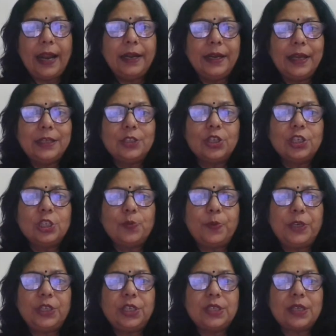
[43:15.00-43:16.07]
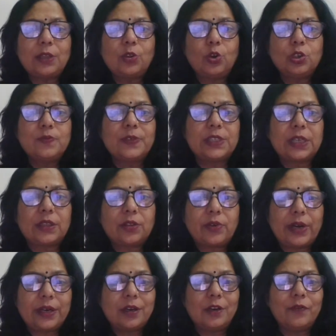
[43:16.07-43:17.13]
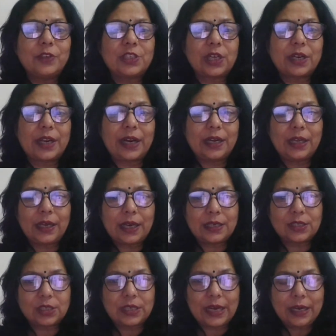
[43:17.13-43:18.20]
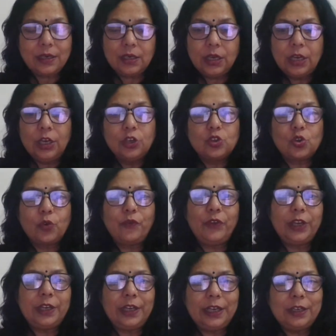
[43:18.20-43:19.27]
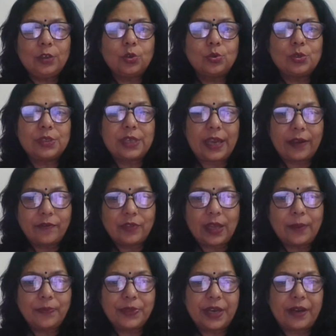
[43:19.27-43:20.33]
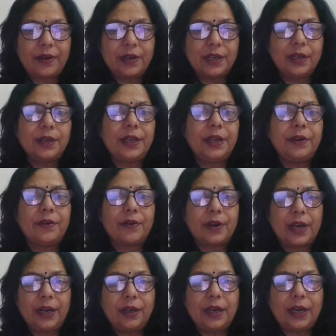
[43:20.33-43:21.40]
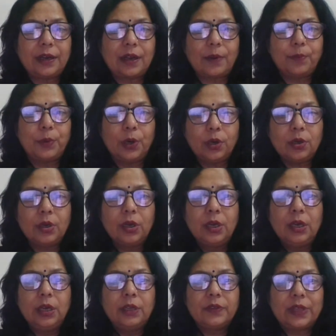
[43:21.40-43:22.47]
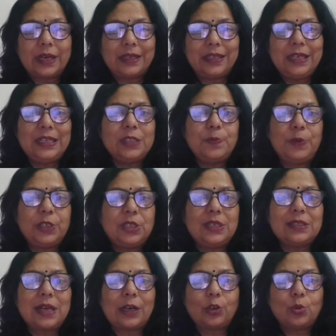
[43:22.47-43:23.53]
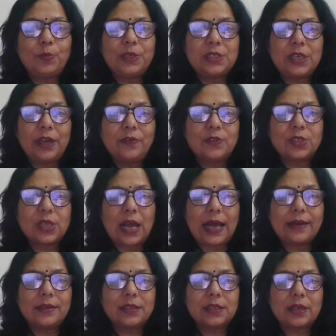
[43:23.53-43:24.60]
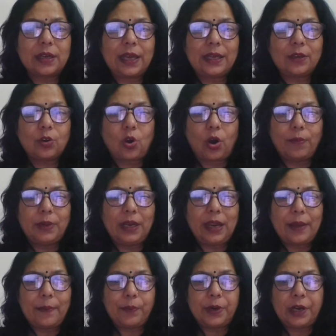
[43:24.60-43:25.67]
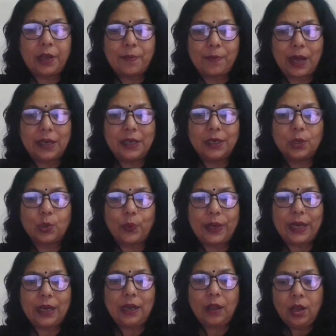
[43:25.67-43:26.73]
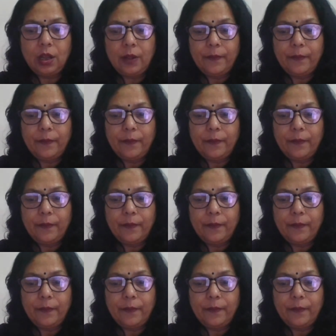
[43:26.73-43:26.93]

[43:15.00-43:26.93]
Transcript: Endangered species are those which are threatened, which are getting extinct. So we need to save them. They are written in red data book that these species are to be saved. Sarus crane, common leopard, Himalayan quail,